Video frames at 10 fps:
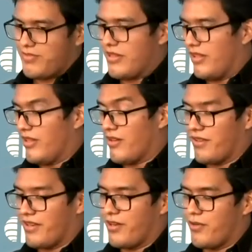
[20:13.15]
a lot of
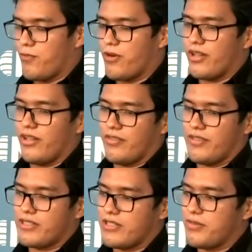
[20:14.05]
it didn't work, a lot of
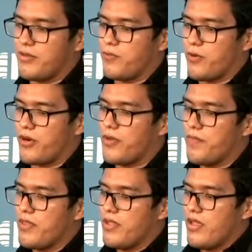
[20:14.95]
the system didn't work.
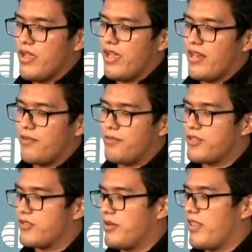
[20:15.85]
And there were
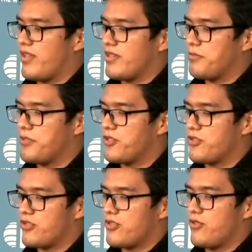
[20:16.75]
so many things that we
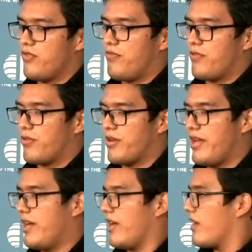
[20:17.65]
just took for
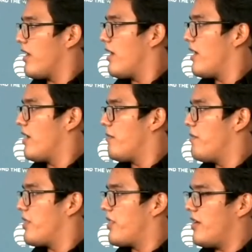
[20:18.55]
granted, and
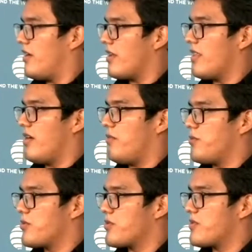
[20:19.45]
we thought that
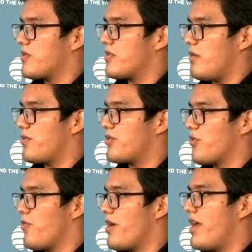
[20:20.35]
was
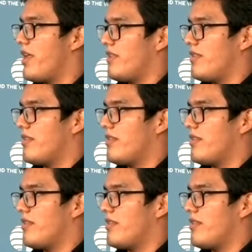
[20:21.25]
the way